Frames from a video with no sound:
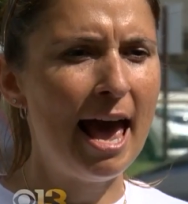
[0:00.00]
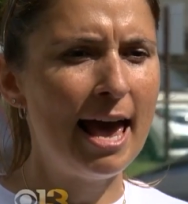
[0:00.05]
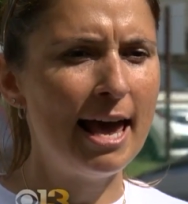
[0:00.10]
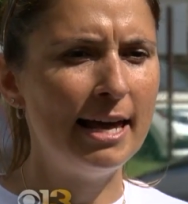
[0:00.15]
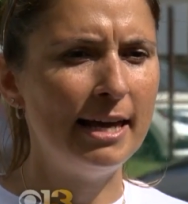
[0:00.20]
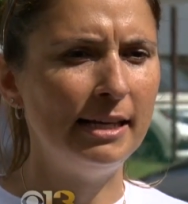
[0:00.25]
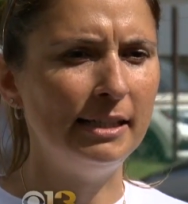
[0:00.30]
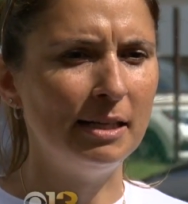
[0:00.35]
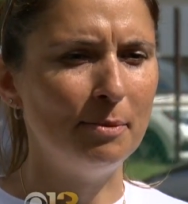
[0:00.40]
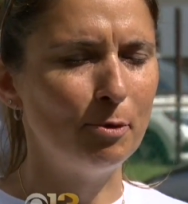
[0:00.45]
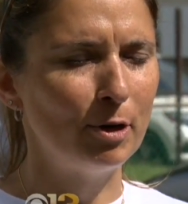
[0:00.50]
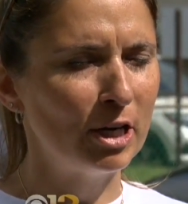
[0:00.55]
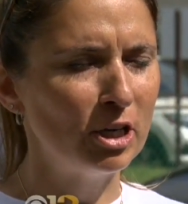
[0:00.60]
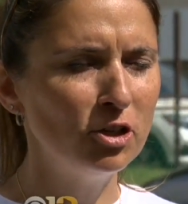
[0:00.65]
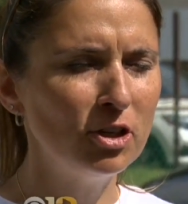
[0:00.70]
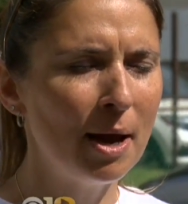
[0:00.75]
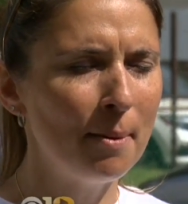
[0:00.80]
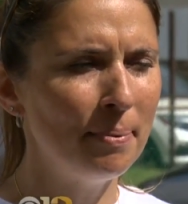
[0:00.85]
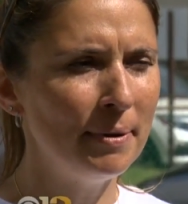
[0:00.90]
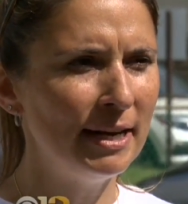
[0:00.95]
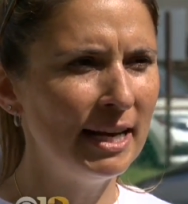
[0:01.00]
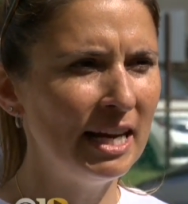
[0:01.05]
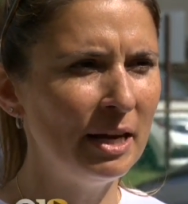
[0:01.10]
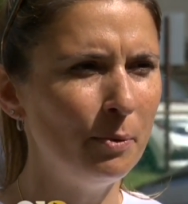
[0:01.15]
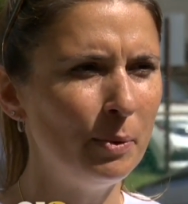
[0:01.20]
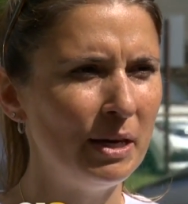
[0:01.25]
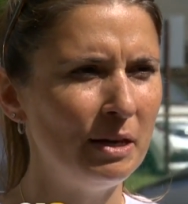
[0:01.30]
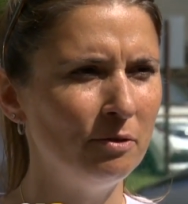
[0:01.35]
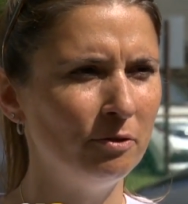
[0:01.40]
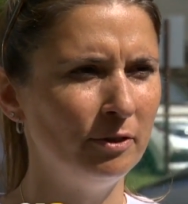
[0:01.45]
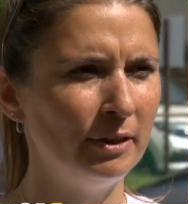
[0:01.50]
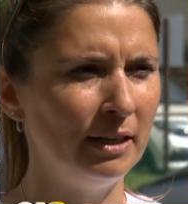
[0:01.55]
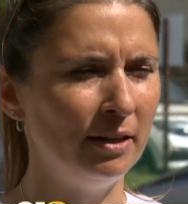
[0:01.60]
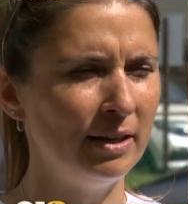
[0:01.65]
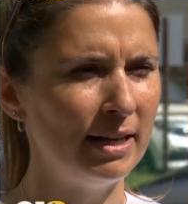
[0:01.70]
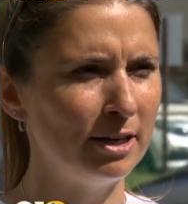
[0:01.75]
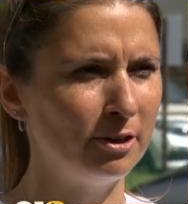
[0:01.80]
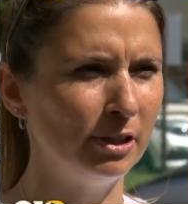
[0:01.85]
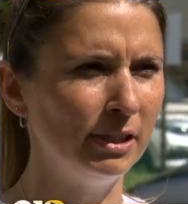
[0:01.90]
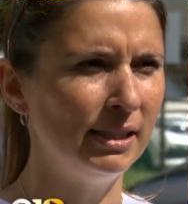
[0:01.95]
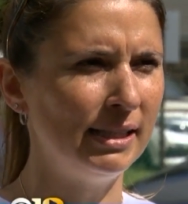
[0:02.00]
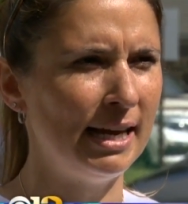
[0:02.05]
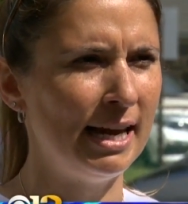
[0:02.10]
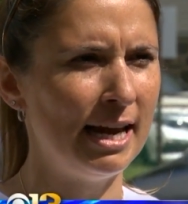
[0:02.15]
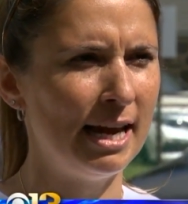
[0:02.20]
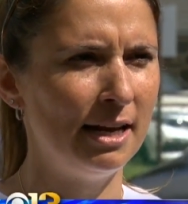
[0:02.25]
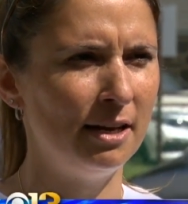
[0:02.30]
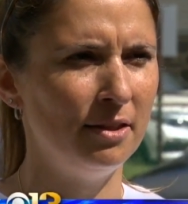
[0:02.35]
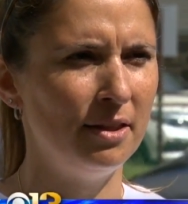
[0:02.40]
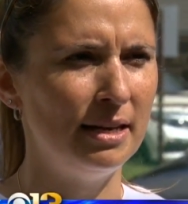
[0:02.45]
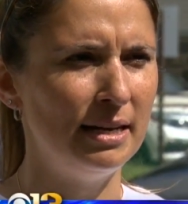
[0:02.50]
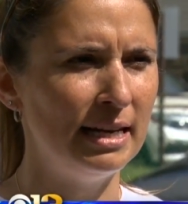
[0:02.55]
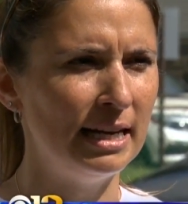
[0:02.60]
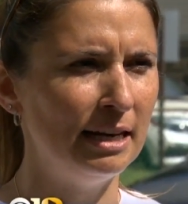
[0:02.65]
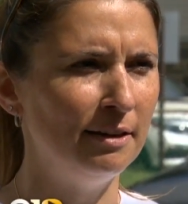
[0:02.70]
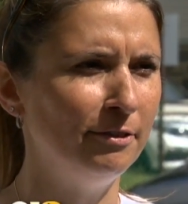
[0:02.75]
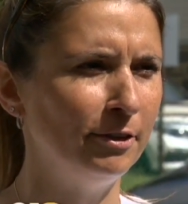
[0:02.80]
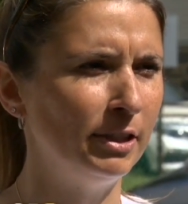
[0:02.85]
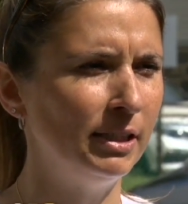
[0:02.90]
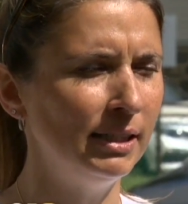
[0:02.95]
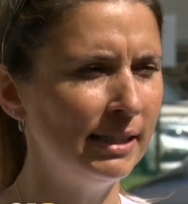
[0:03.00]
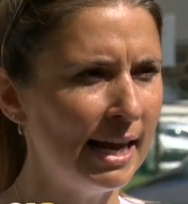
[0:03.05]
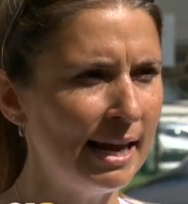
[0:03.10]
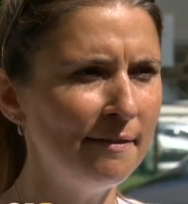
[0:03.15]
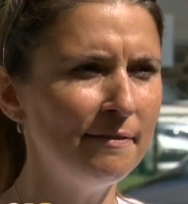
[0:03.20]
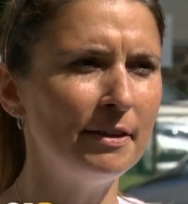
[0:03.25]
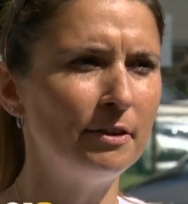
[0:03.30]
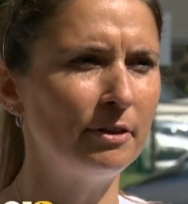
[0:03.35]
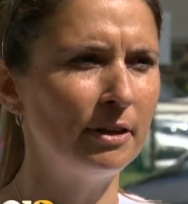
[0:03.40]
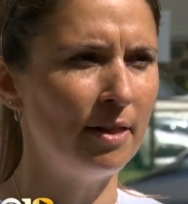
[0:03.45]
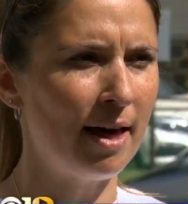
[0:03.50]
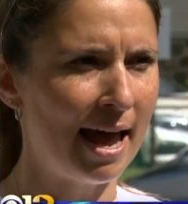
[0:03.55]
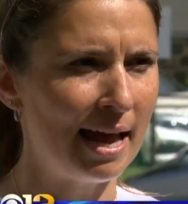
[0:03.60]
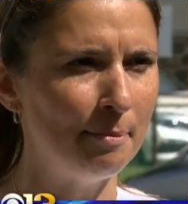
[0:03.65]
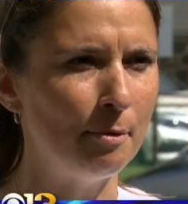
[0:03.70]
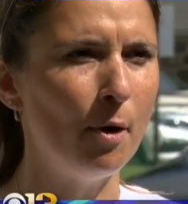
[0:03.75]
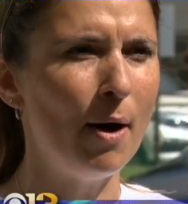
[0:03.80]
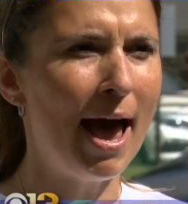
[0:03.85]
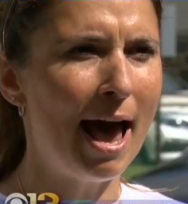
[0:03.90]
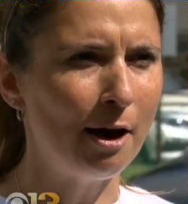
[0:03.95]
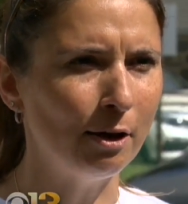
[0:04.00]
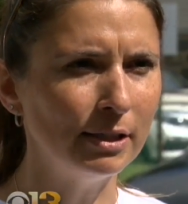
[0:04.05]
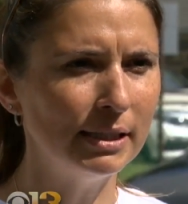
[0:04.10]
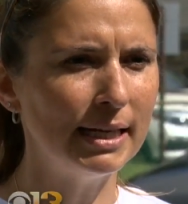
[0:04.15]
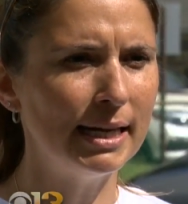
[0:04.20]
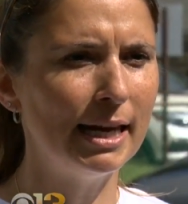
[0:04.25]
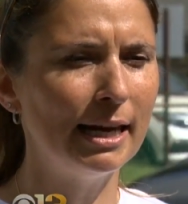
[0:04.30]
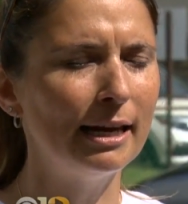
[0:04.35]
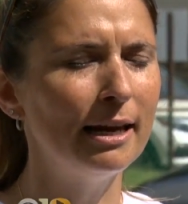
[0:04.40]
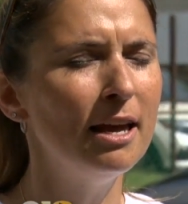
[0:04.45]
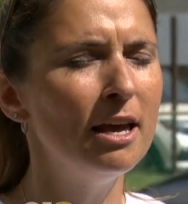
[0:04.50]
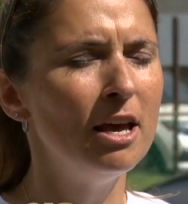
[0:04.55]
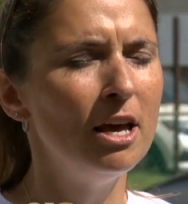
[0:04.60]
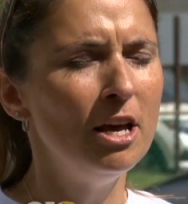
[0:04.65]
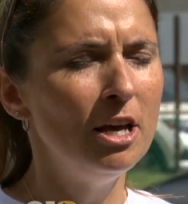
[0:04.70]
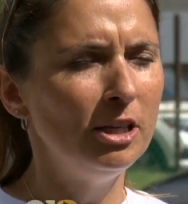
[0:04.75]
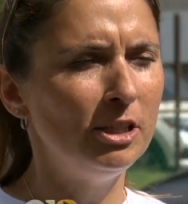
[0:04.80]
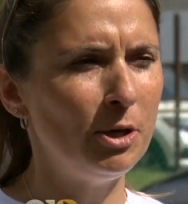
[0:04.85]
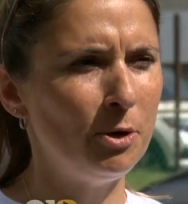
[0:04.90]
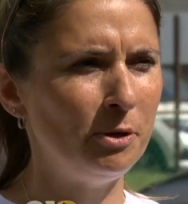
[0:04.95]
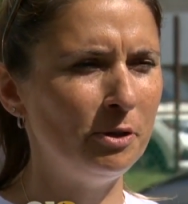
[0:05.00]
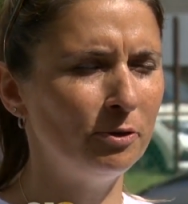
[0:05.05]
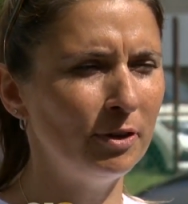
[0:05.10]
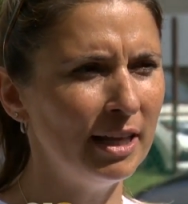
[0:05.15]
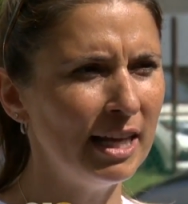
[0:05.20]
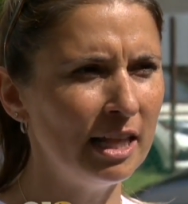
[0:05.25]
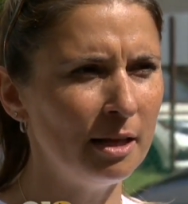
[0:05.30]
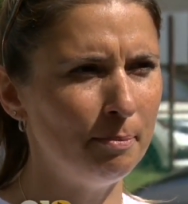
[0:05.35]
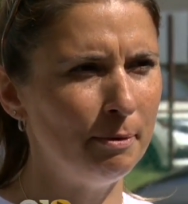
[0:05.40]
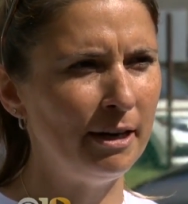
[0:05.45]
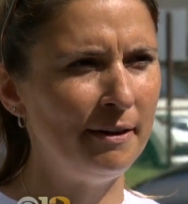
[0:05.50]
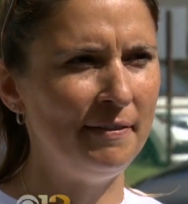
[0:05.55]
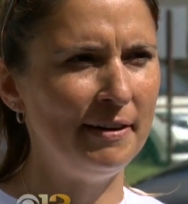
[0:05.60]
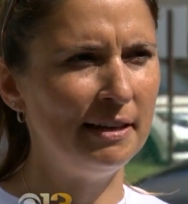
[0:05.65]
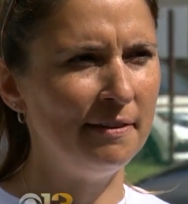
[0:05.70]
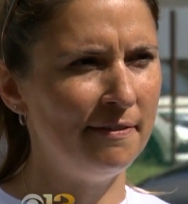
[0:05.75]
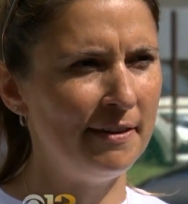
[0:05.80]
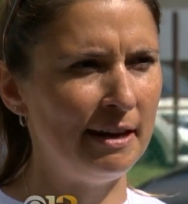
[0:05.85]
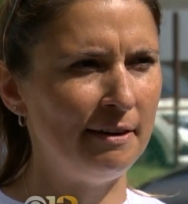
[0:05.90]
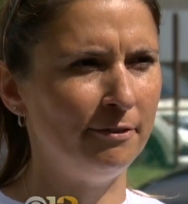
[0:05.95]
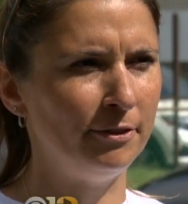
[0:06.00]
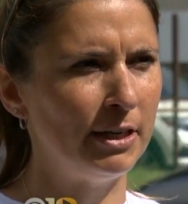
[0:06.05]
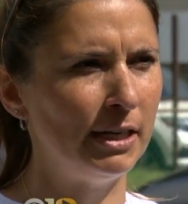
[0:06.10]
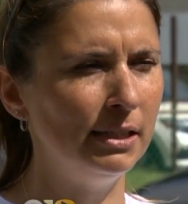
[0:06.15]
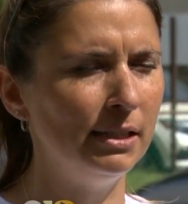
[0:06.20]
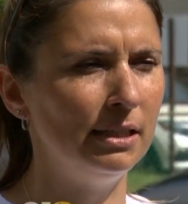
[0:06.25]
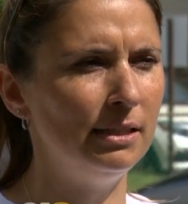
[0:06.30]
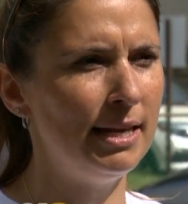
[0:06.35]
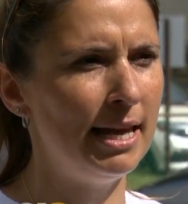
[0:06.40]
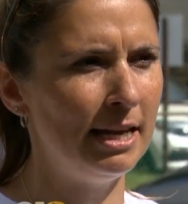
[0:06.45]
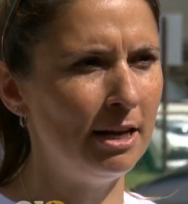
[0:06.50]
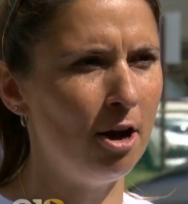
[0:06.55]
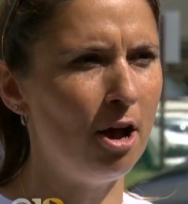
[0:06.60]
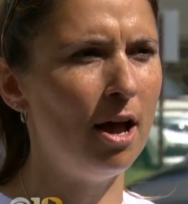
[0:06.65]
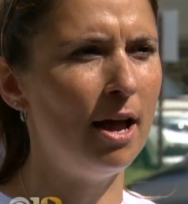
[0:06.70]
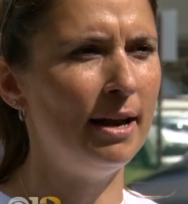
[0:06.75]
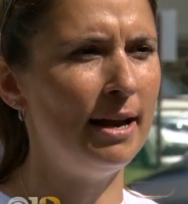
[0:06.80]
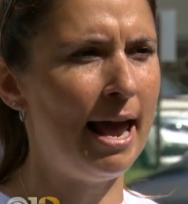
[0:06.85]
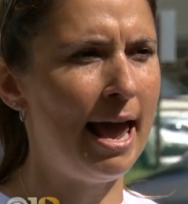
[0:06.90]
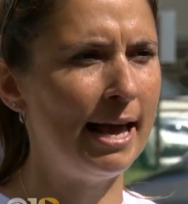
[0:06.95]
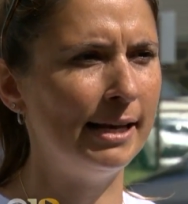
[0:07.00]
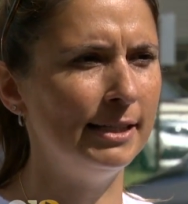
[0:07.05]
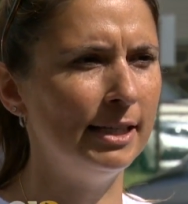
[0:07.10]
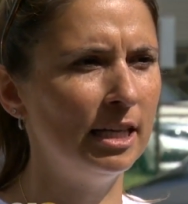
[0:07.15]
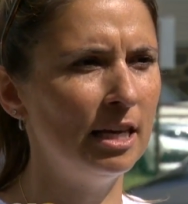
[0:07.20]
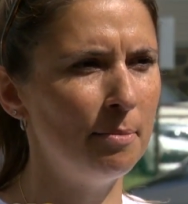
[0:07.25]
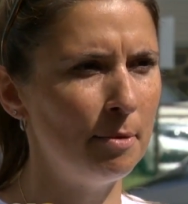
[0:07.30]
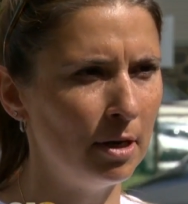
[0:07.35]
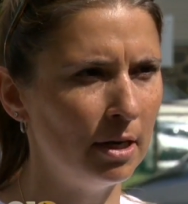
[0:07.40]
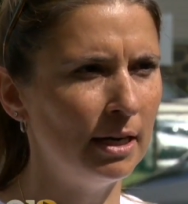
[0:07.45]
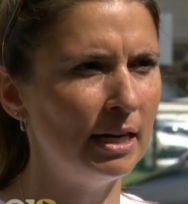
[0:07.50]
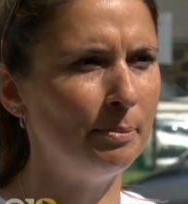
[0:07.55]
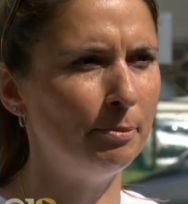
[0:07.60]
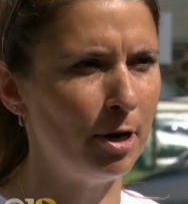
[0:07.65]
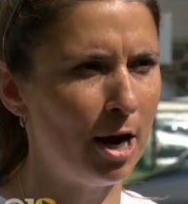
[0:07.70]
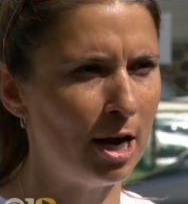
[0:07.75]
As a mortgage company, we really understand the need for safe and reliable housing, so it was really the perfect fit for us to take on as a community